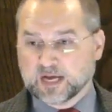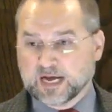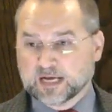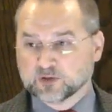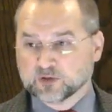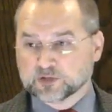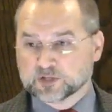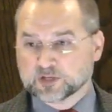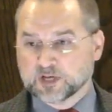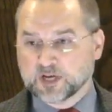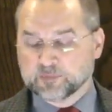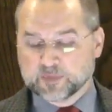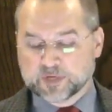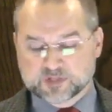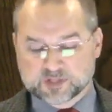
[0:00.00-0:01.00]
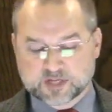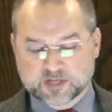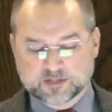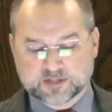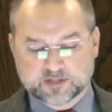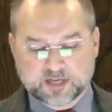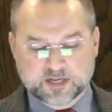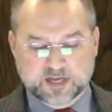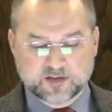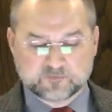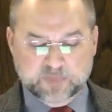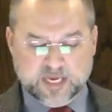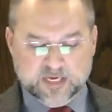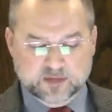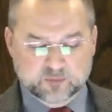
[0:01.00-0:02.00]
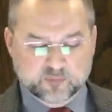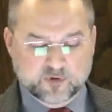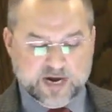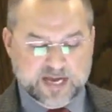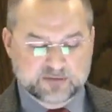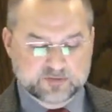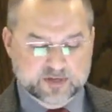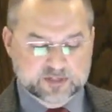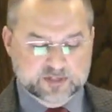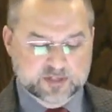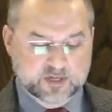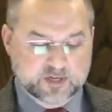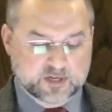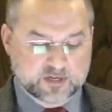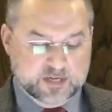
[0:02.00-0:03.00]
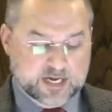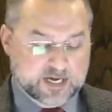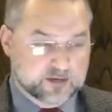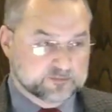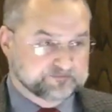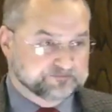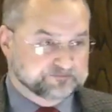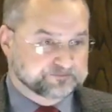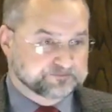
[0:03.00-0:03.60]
I looked it up, it said that they have made it private now.